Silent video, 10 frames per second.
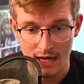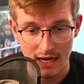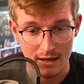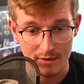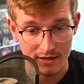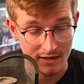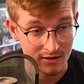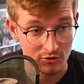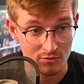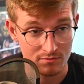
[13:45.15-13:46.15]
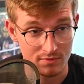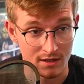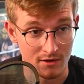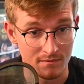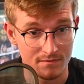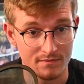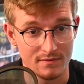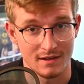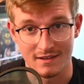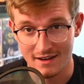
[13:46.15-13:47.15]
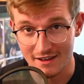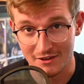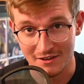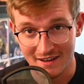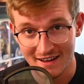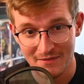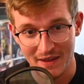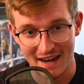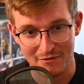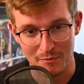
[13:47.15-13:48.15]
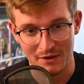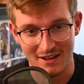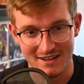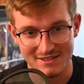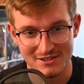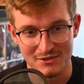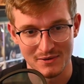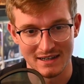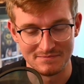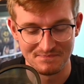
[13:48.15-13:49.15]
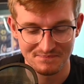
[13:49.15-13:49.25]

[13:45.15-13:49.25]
And a little hand of applause to